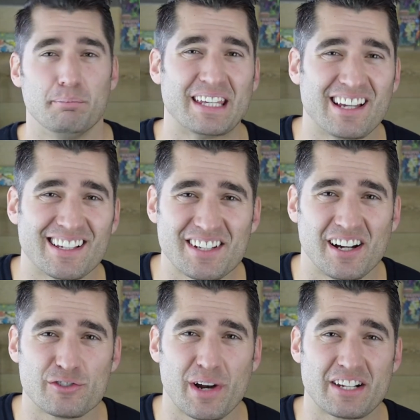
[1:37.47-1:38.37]
Because
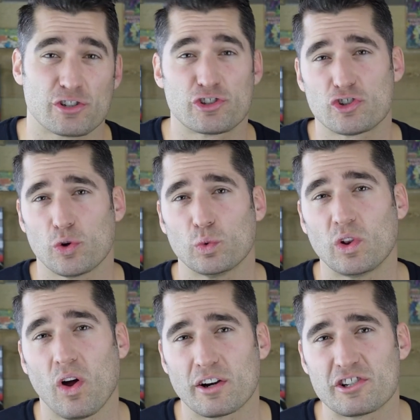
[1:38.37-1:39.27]
contracts are so
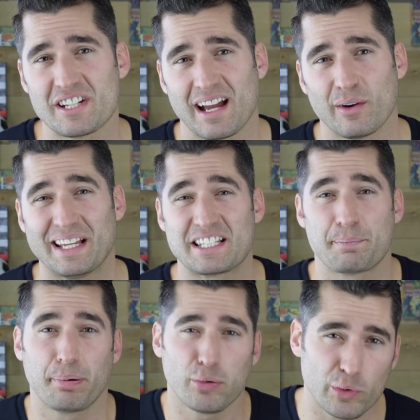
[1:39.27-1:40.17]
large now,
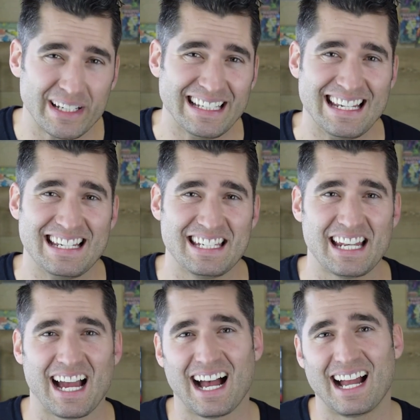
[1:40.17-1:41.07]
it's pretty easy
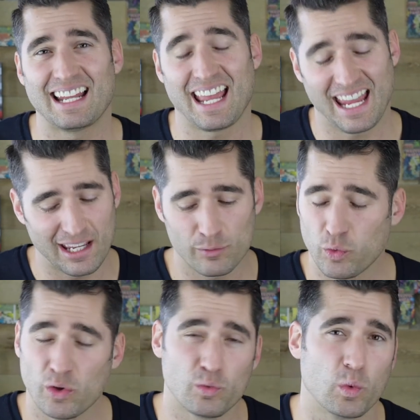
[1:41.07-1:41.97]
to hide a
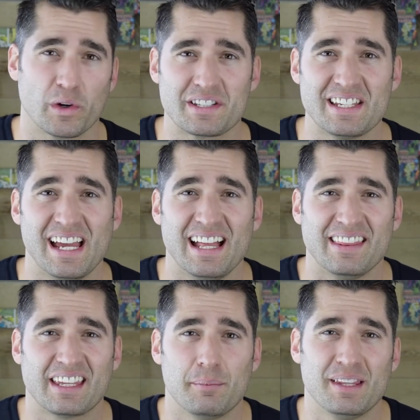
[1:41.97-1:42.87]
handful of words
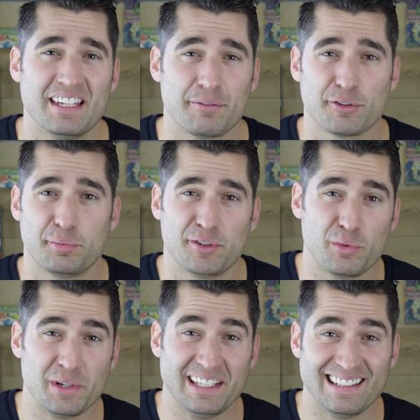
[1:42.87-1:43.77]
that can be the difference
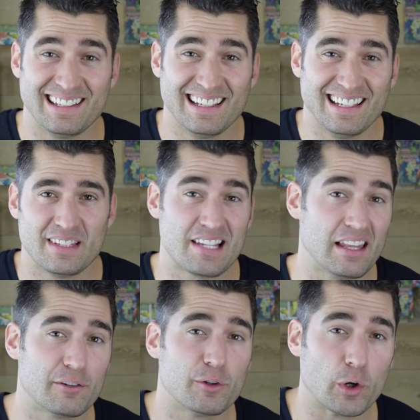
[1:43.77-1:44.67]
between
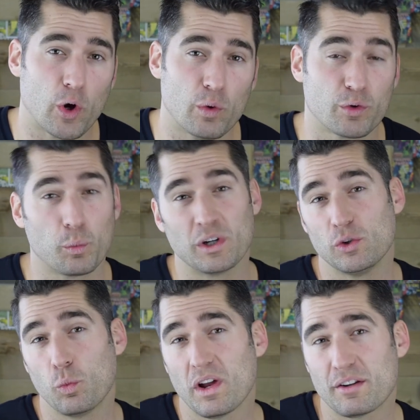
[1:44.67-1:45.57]
selling your home for what
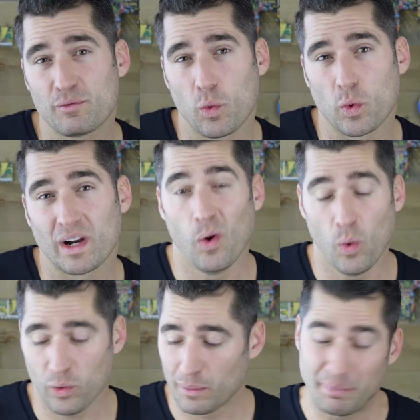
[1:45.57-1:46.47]
you want it for
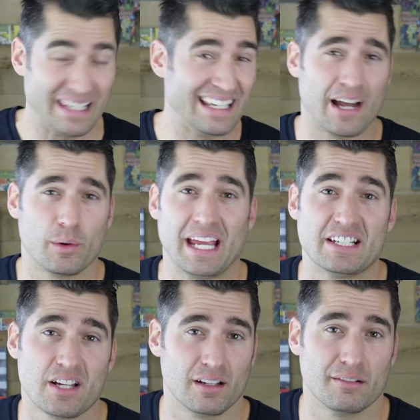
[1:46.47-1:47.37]
or being out a
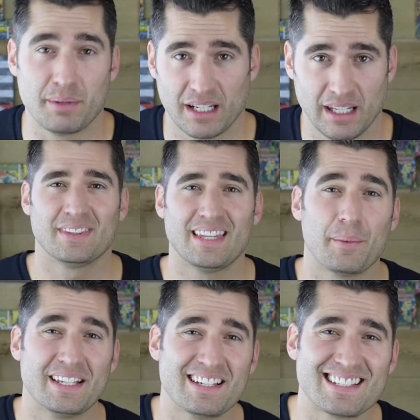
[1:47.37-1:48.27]
ton of money.
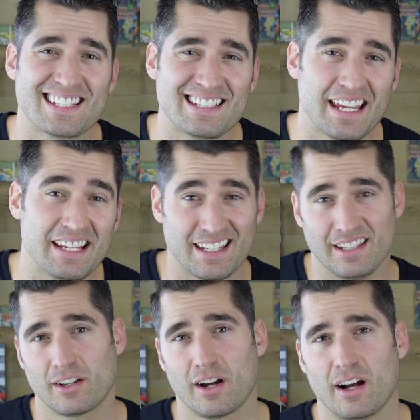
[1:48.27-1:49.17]
Now it does state
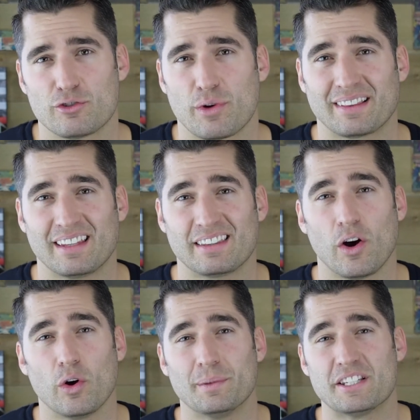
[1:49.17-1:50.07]
in the contract that the
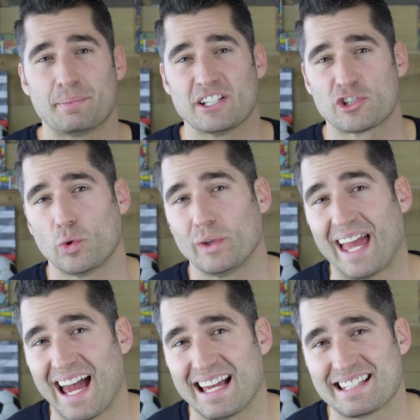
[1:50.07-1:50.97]
home is being sold
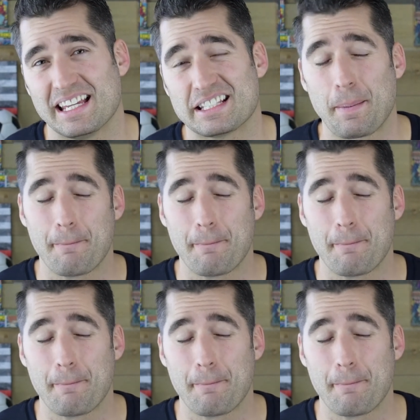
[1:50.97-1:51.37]
as is,